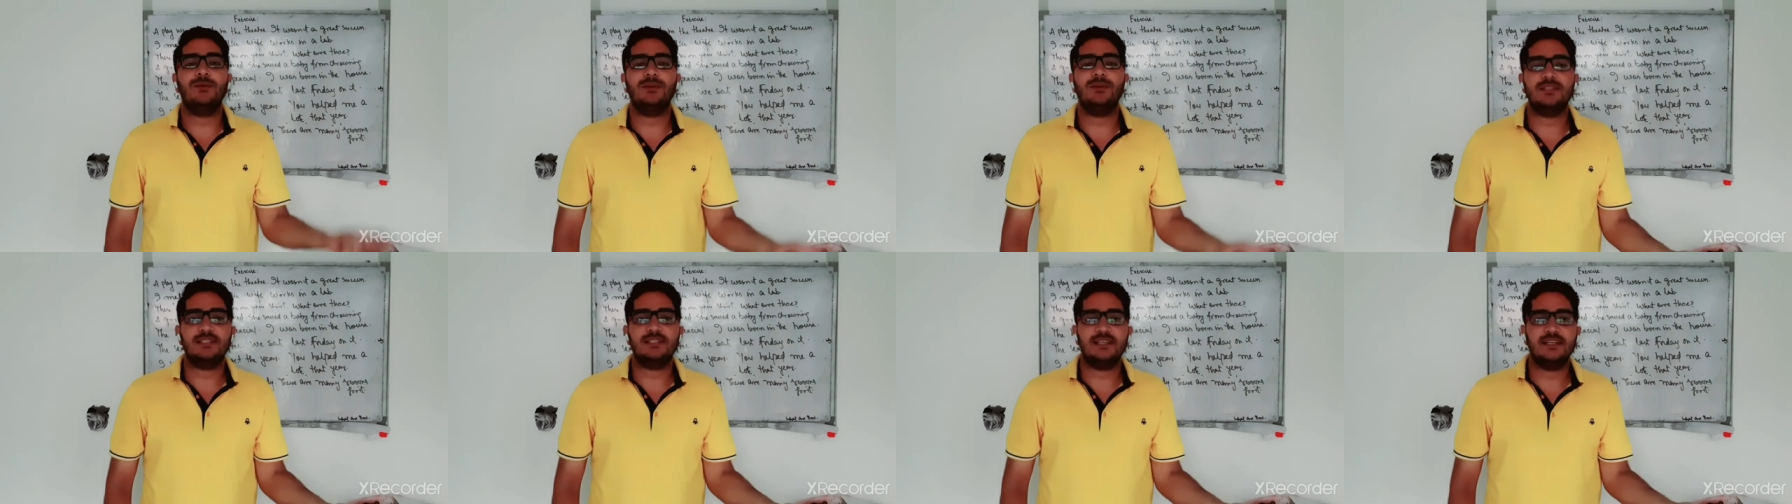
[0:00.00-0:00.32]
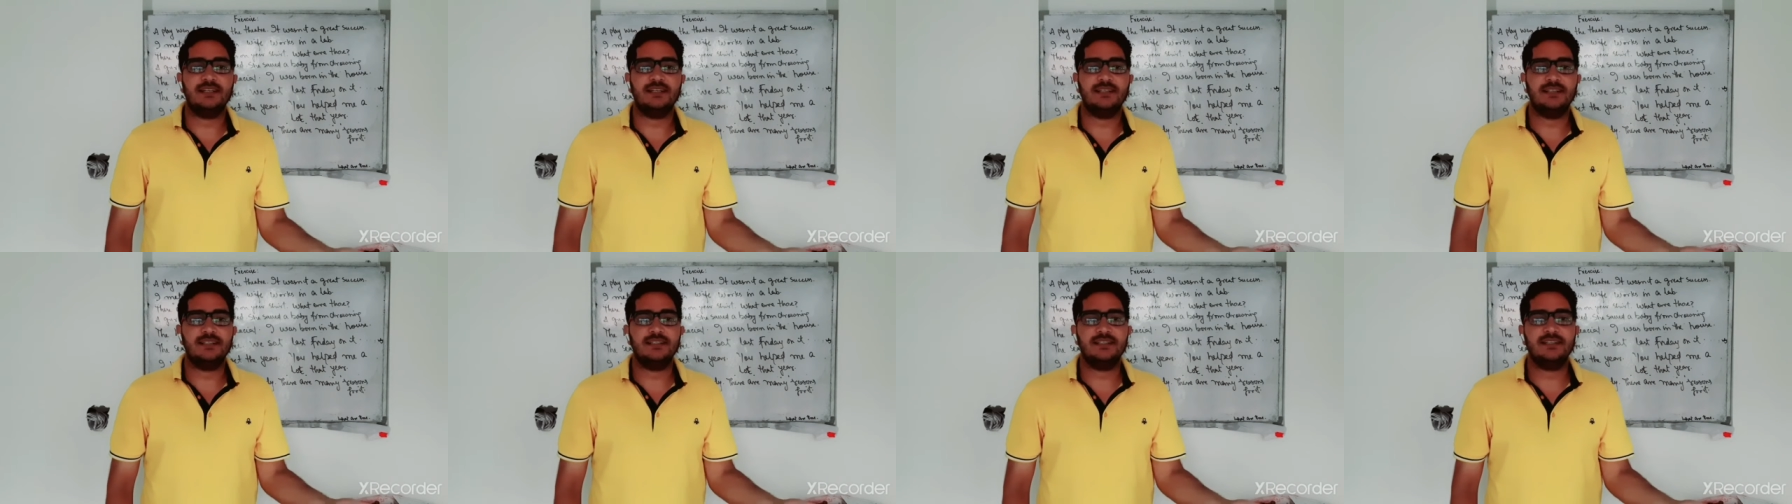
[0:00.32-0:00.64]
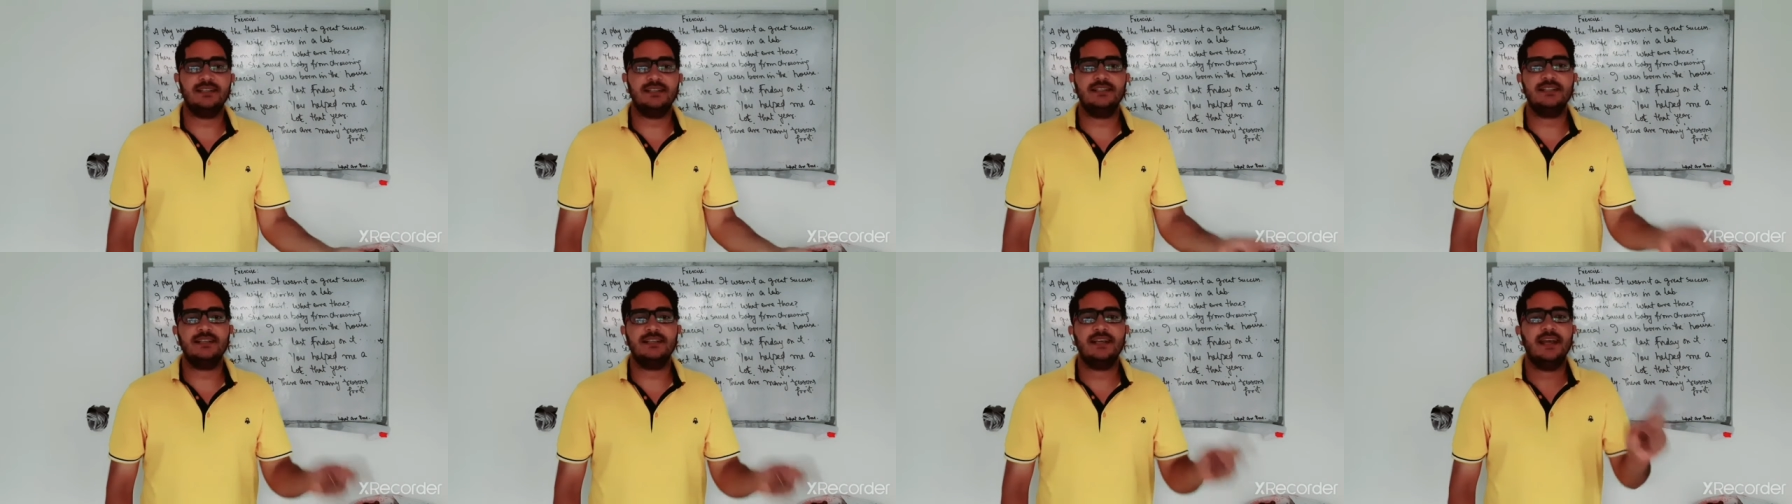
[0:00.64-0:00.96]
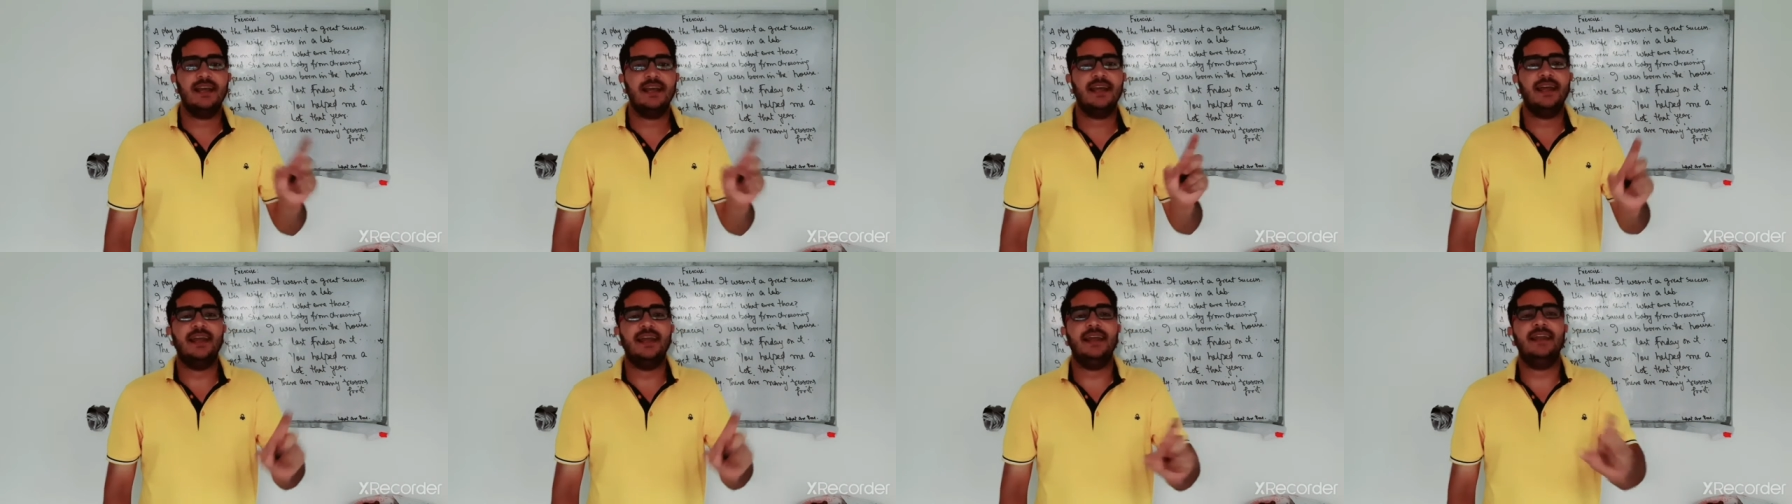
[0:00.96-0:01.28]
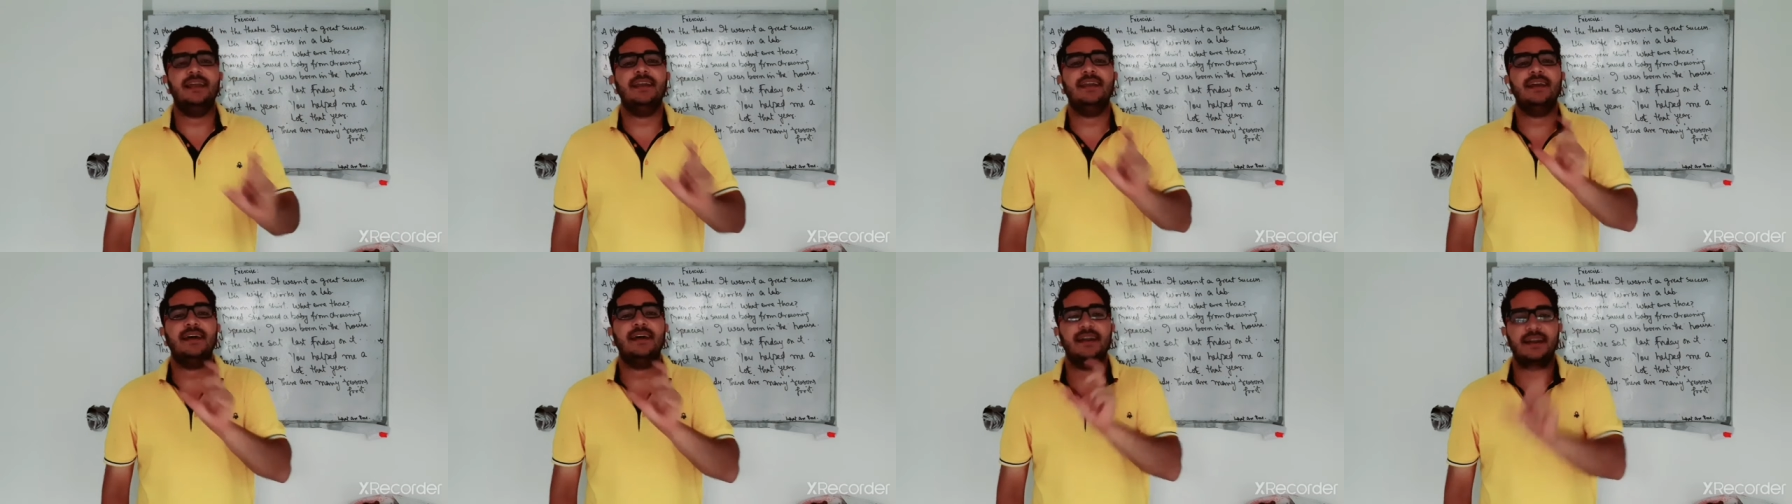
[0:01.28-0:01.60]
sentences in
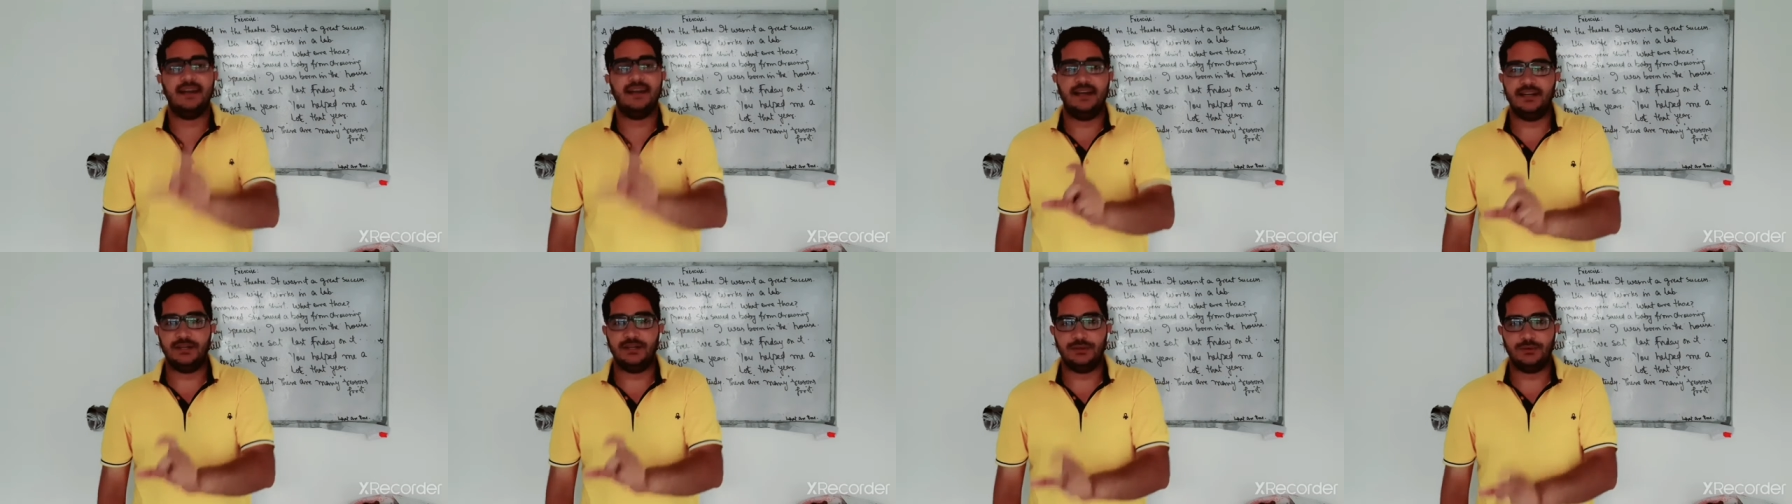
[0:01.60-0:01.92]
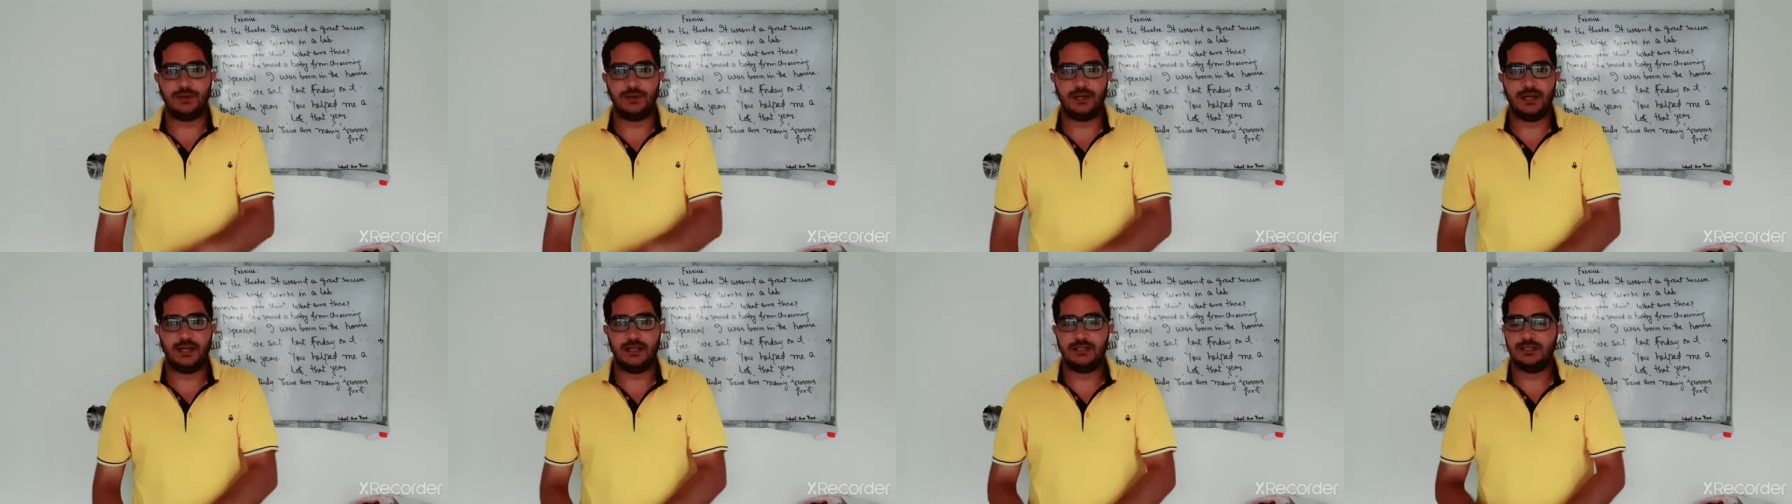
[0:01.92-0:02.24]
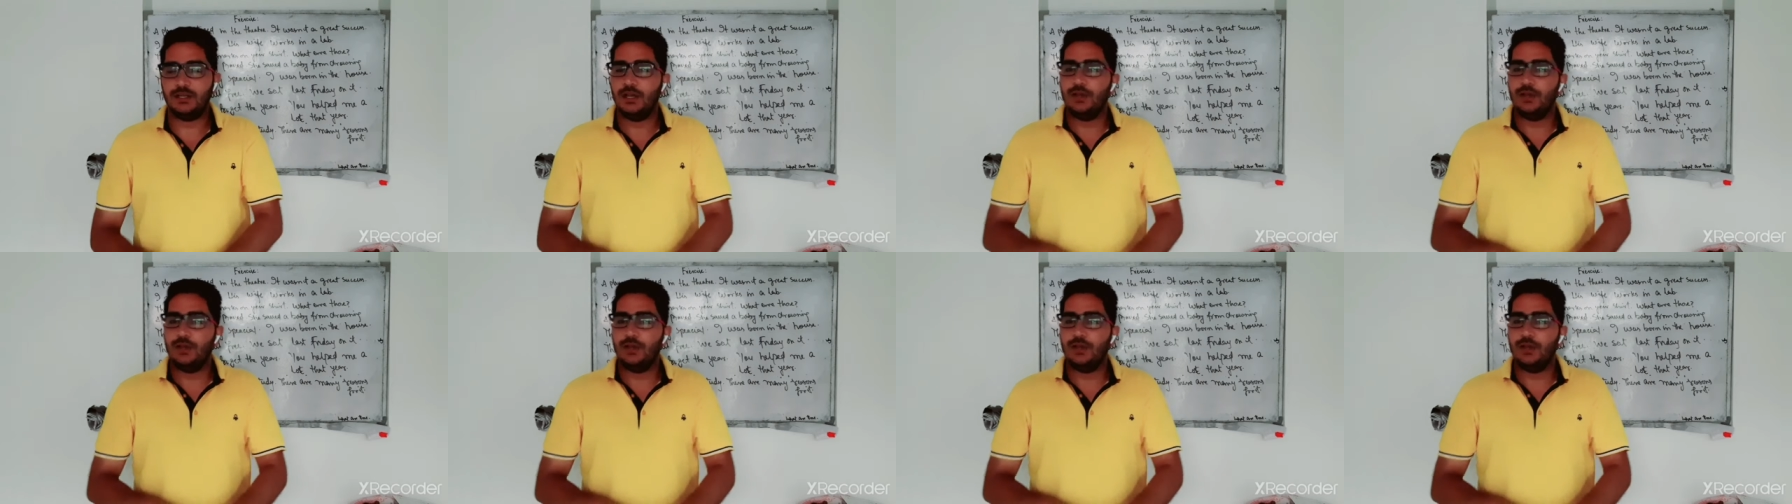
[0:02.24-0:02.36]
a relative clause.